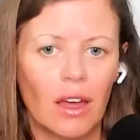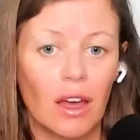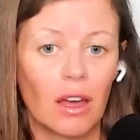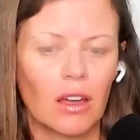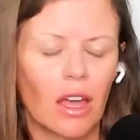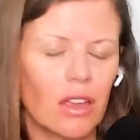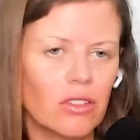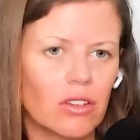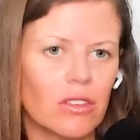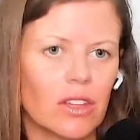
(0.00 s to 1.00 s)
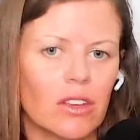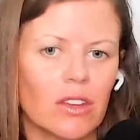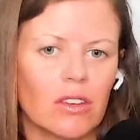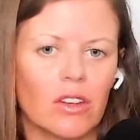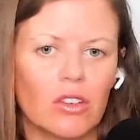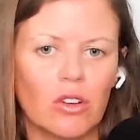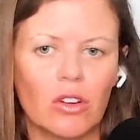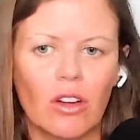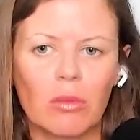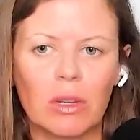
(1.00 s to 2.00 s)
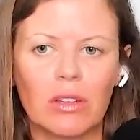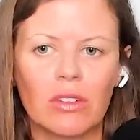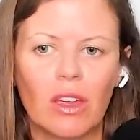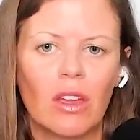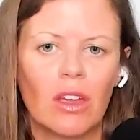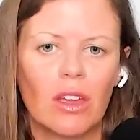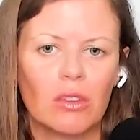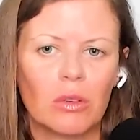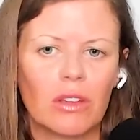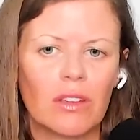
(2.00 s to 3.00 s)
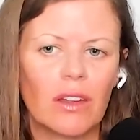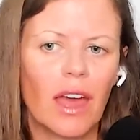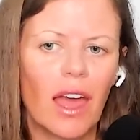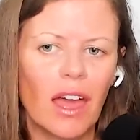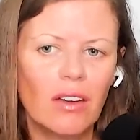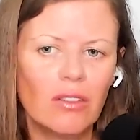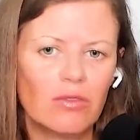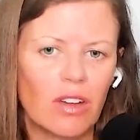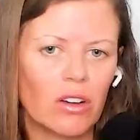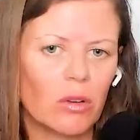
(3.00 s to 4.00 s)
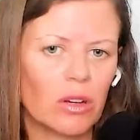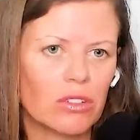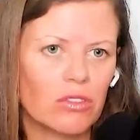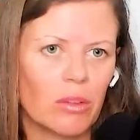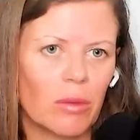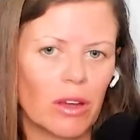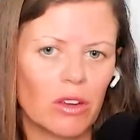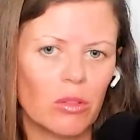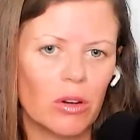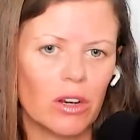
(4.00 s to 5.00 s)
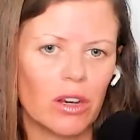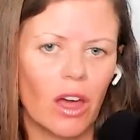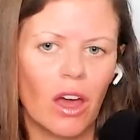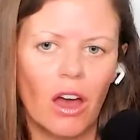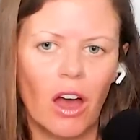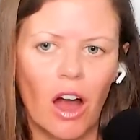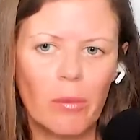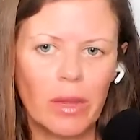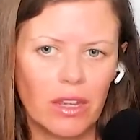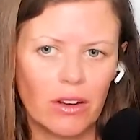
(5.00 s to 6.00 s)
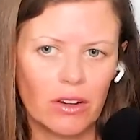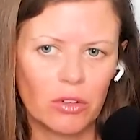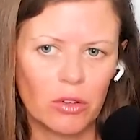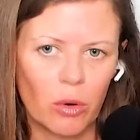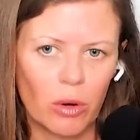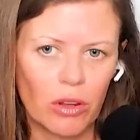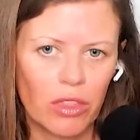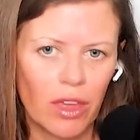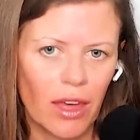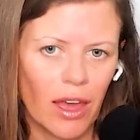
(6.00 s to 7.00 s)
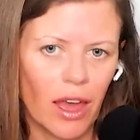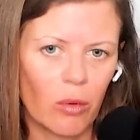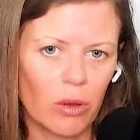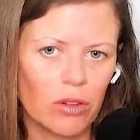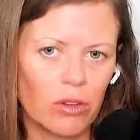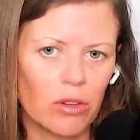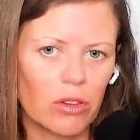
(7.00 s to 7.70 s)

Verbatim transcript: uh, I guess, good that, that the Trudeau government is is really that. I, I have a final question for you, Michael. You wrote an op-ed here at True North. Uh, where you,